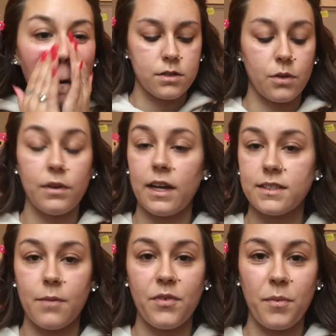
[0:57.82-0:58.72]
So
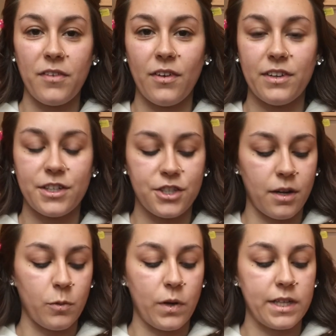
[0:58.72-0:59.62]
next up for my foundation,
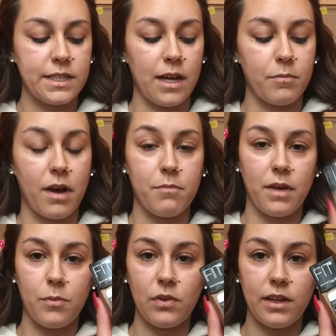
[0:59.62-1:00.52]
I'm going to take my
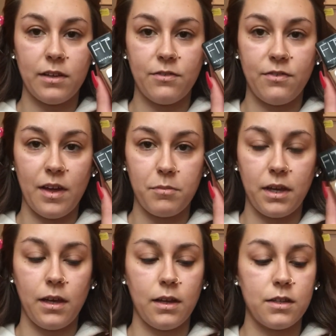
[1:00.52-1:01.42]
Maybelline Fit
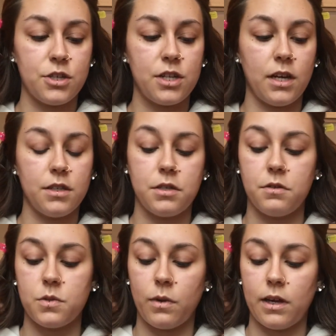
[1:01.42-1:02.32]
Me in the shade
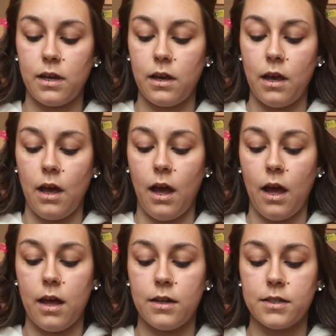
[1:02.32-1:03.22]
220
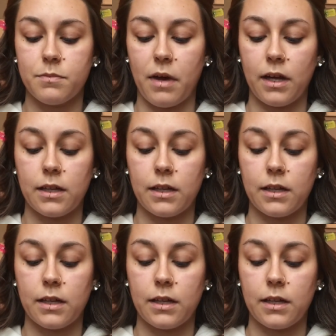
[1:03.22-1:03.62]
and my